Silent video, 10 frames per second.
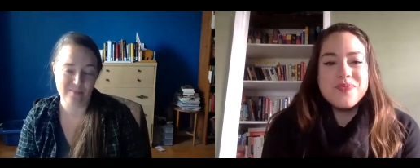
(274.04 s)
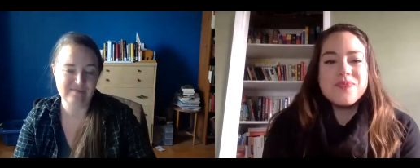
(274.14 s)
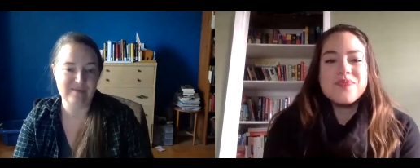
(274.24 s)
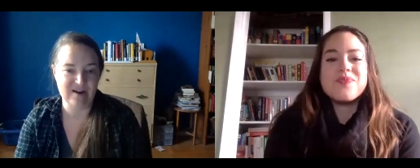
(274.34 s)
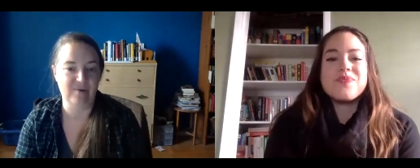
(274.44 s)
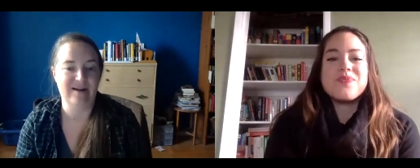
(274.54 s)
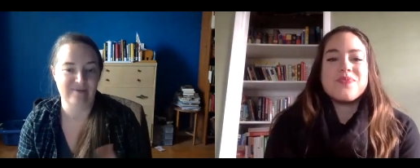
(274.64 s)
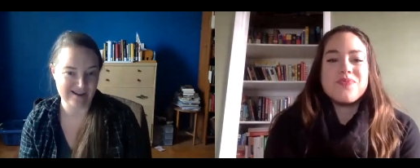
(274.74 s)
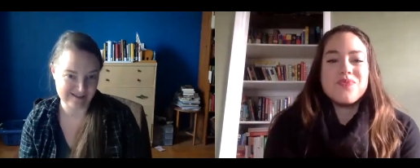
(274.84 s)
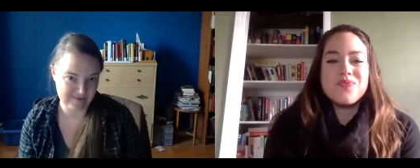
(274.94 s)
Speaker 1: is being around
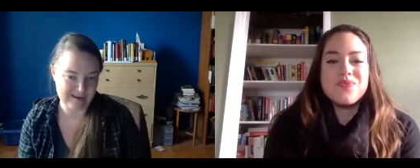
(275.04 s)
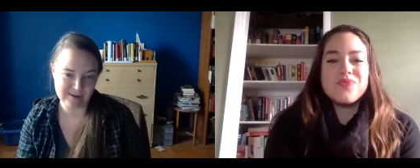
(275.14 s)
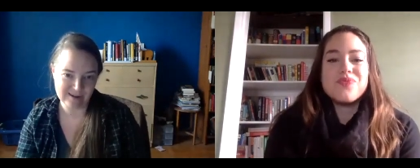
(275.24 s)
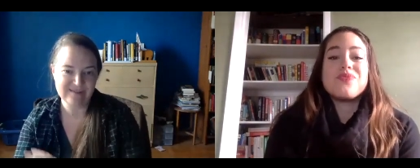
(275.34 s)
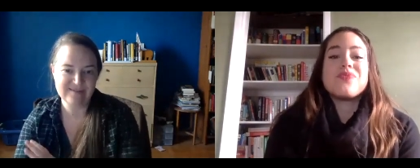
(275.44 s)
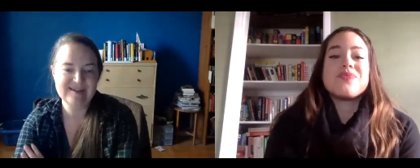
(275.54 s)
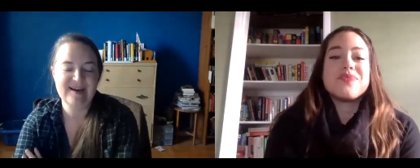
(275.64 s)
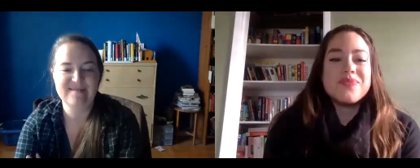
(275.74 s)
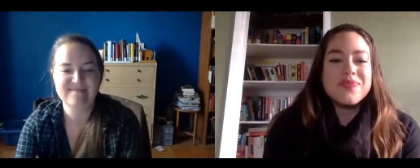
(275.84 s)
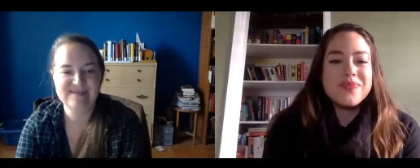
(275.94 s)
lots of people all the
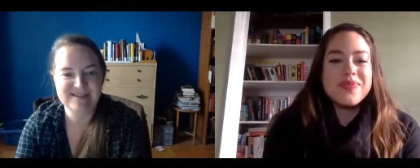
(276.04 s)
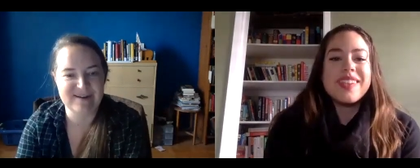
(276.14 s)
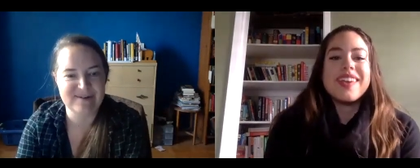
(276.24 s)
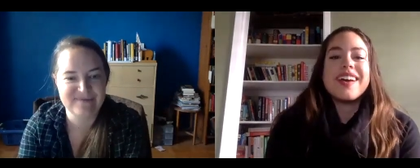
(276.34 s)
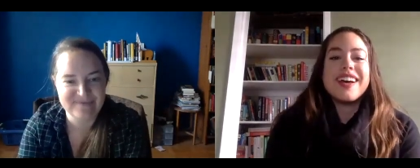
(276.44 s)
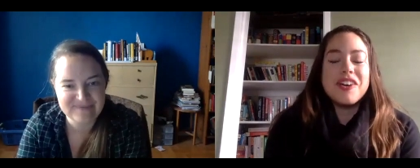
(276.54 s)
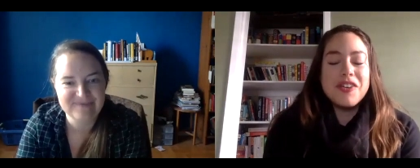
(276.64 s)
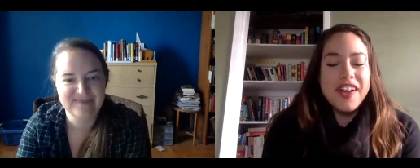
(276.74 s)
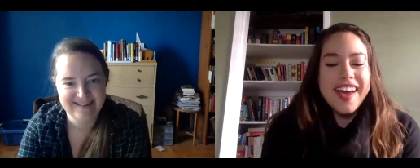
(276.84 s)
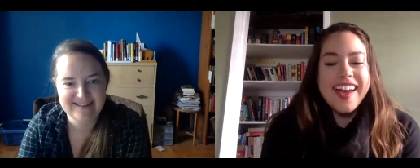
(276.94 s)
time. So.
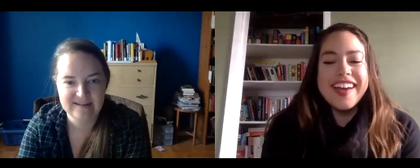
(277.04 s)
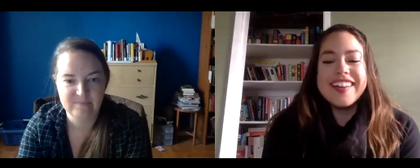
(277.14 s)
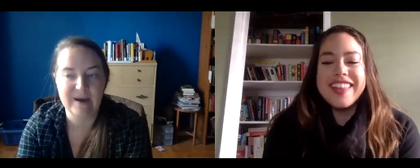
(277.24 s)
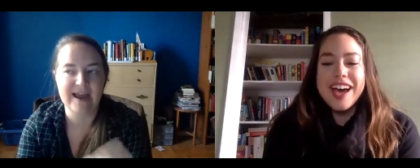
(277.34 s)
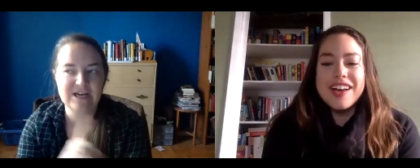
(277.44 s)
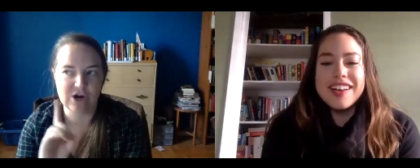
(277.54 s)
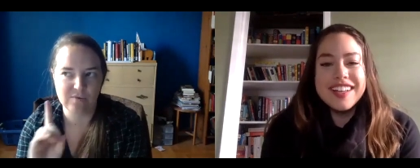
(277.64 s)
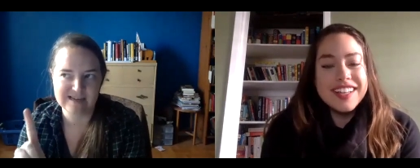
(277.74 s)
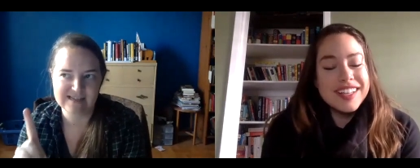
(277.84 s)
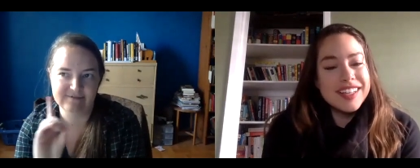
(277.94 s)
Okay. But I don't
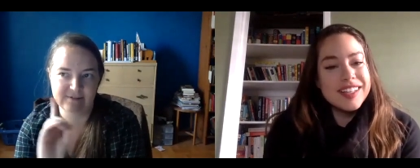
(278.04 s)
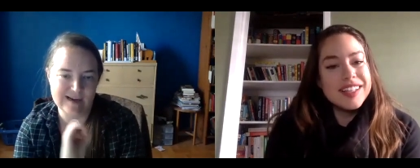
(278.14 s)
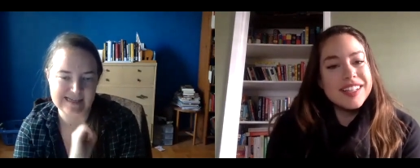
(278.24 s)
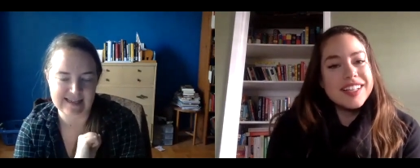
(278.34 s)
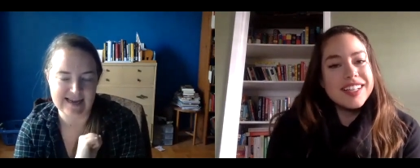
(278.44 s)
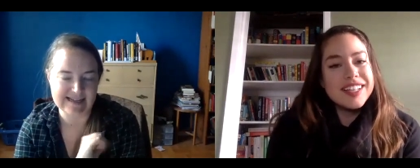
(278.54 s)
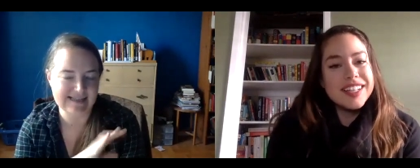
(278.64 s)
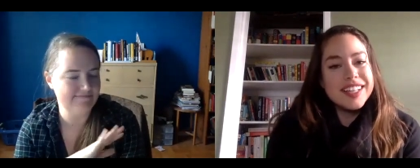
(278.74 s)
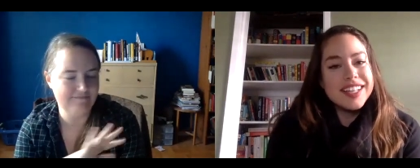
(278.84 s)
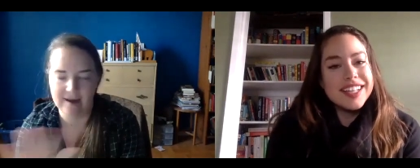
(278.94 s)
miss the fluorescent
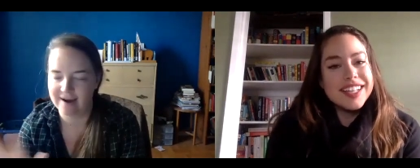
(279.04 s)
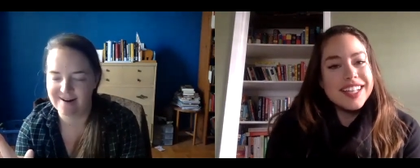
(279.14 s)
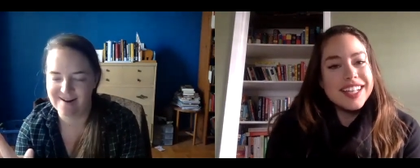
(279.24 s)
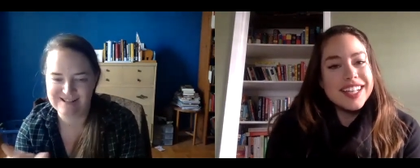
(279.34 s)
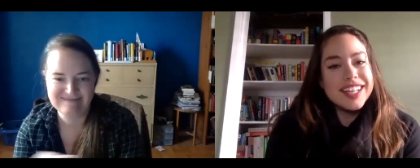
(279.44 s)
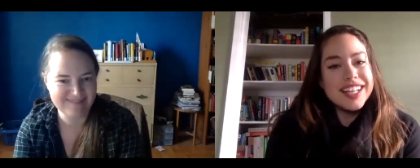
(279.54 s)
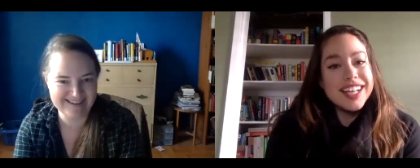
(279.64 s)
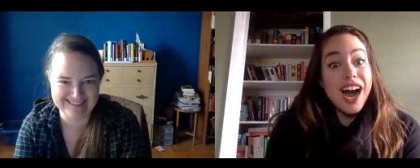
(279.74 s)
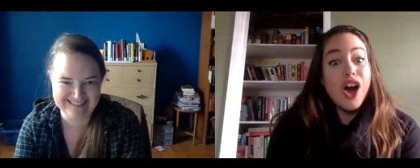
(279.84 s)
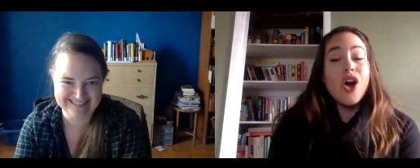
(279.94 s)
lights, not at all.
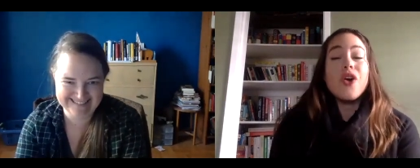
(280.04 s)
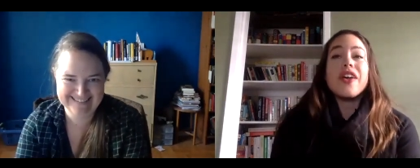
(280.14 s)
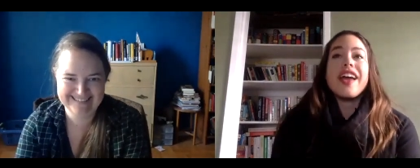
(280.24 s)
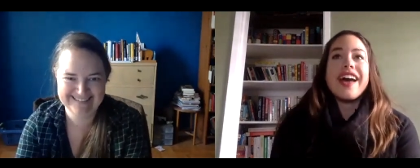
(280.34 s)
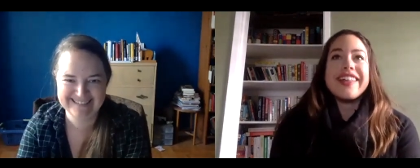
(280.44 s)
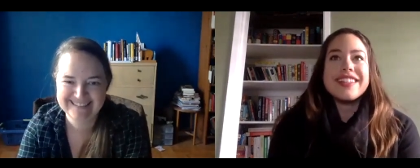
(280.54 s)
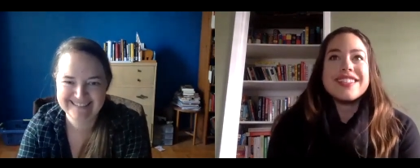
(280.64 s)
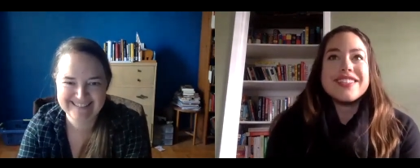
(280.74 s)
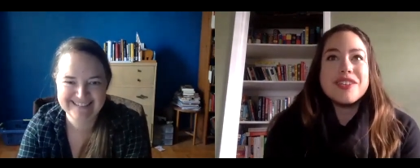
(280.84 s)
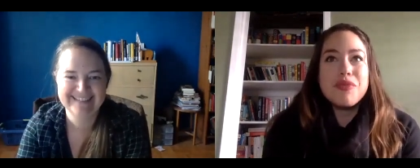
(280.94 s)
Speaker 2: oh yeah,
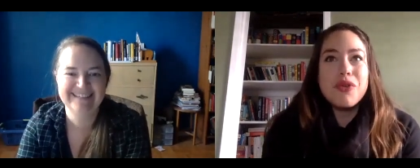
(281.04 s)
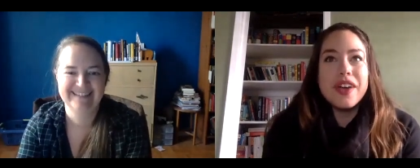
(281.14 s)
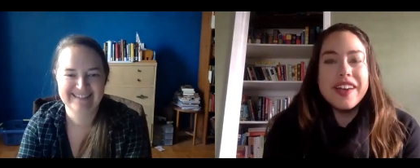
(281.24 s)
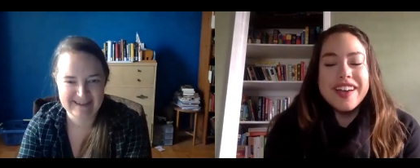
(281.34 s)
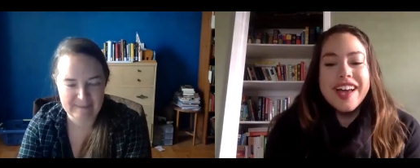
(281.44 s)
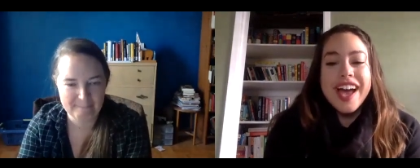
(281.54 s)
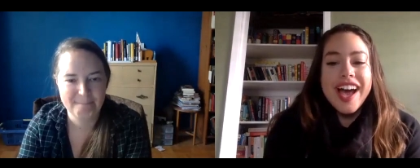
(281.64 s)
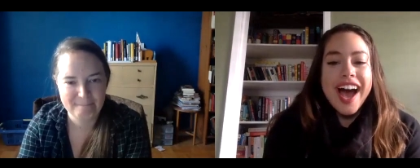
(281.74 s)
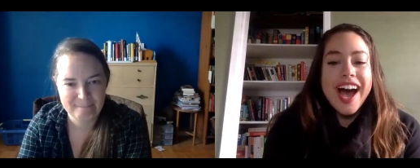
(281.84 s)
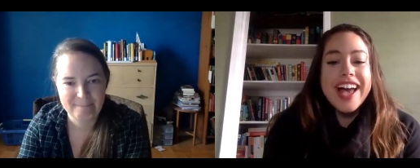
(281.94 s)
that's a good point.
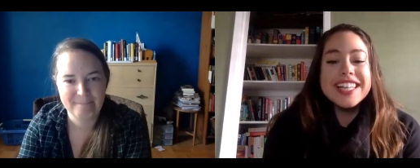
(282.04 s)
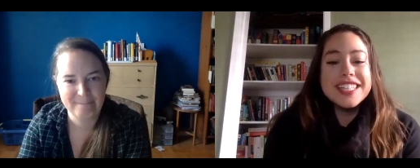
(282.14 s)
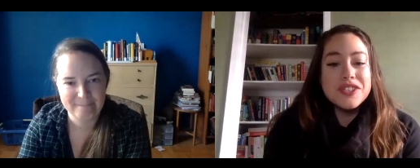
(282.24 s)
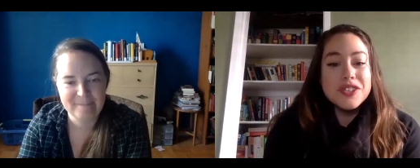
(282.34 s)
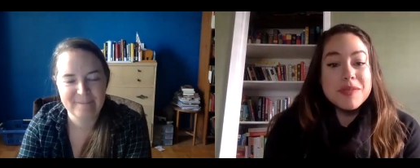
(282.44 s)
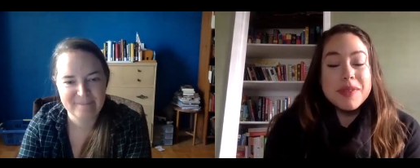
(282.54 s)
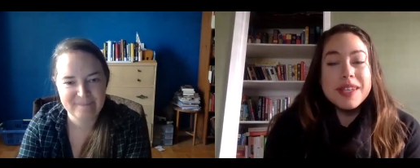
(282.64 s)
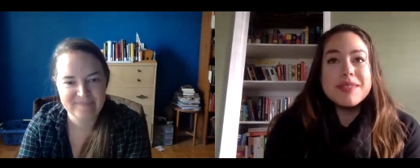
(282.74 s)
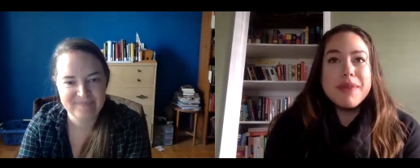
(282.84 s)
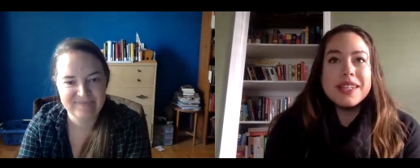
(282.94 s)
Uh, it's interesting
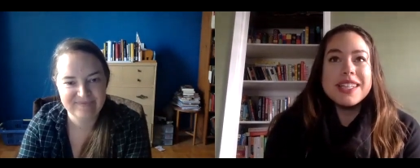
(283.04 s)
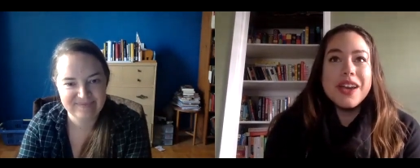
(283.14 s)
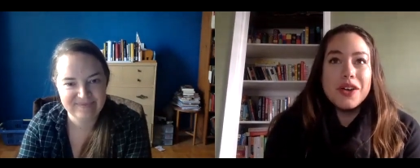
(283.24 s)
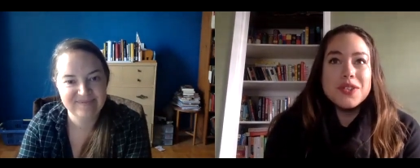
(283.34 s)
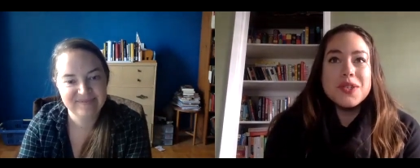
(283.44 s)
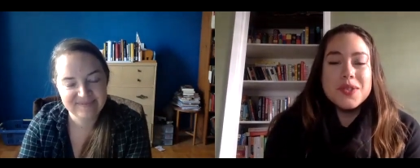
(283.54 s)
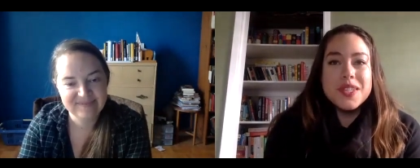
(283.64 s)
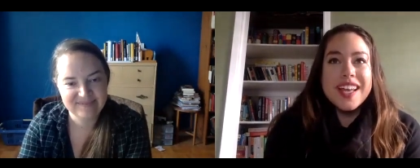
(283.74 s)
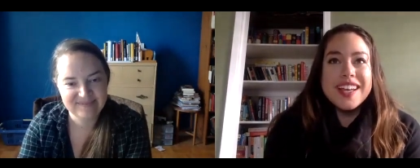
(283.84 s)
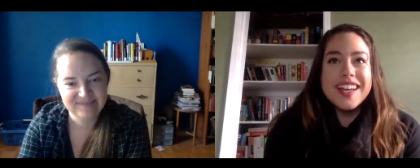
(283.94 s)
because Melanie also
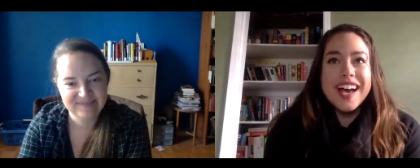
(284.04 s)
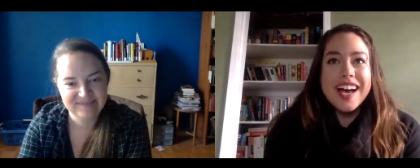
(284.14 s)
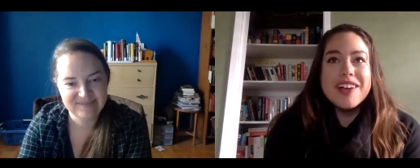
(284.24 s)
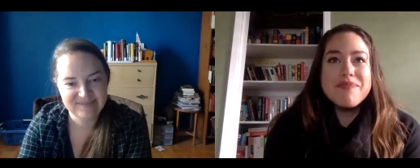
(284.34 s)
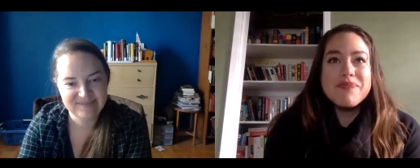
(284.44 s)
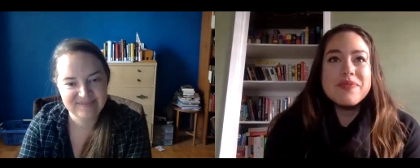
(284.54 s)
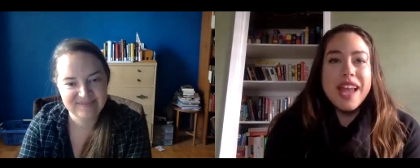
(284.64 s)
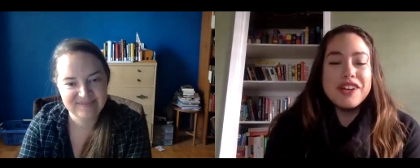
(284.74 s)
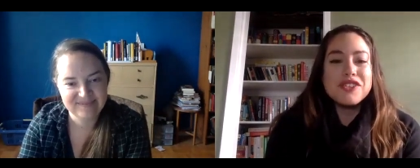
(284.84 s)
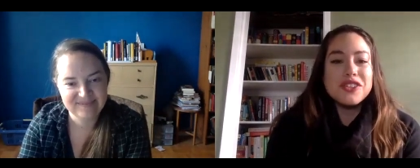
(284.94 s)
said um,
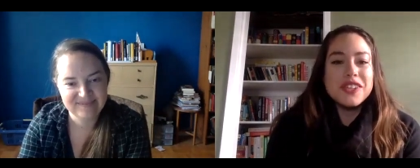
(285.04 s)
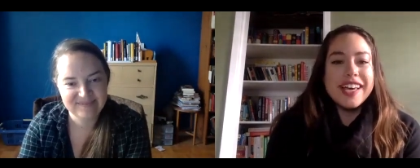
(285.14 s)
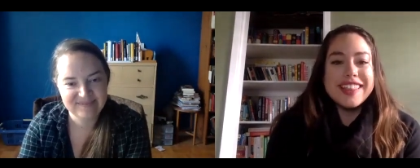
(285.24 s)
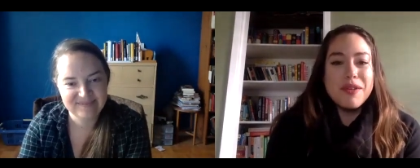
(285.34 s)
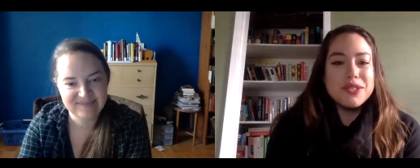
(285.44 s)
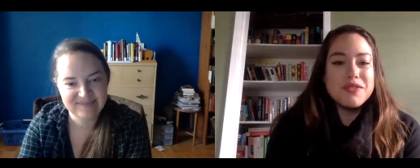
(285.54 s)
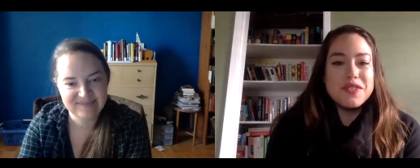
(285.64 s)
natural light. That was the